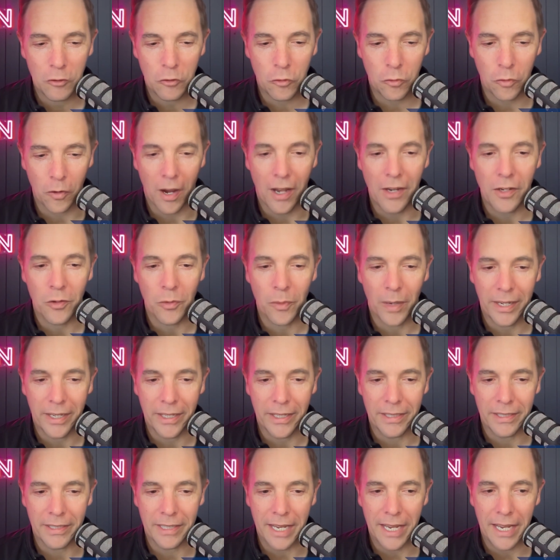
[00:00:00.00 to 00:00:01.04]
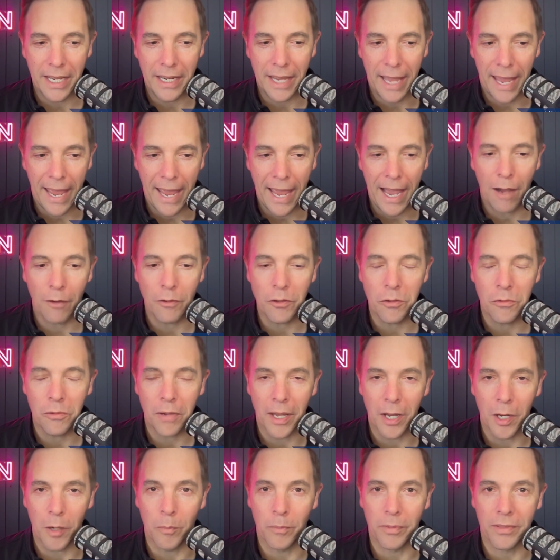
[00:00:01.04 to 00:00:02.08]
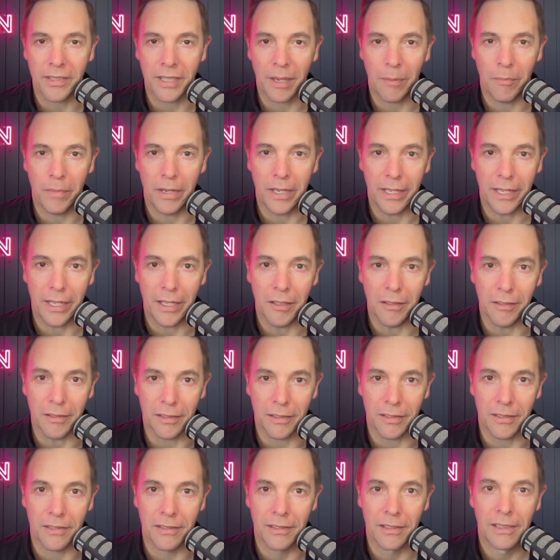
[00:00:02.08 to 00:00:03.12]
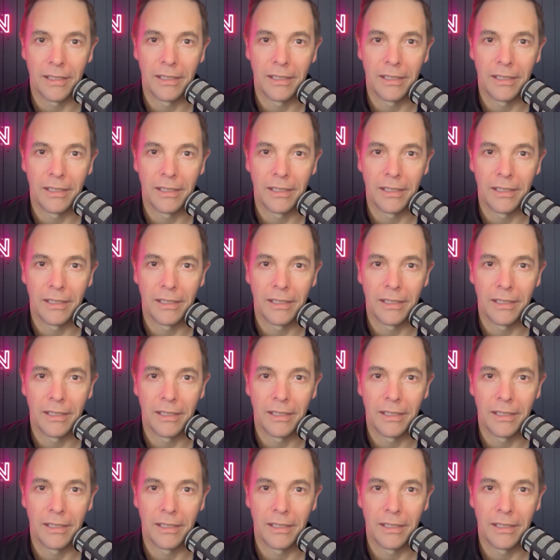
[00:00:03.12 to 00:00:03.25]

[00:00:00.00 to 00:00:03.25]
trying to understand how you help somebody else,